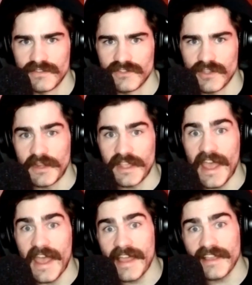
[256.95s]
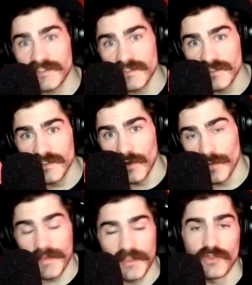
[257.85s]
Somebody acts, or
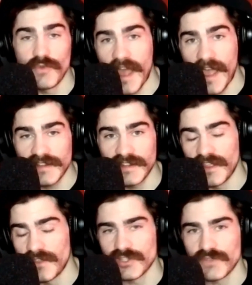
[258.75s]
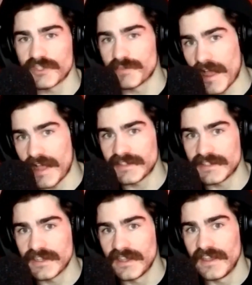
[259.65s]
maybe you act, and then there's a response,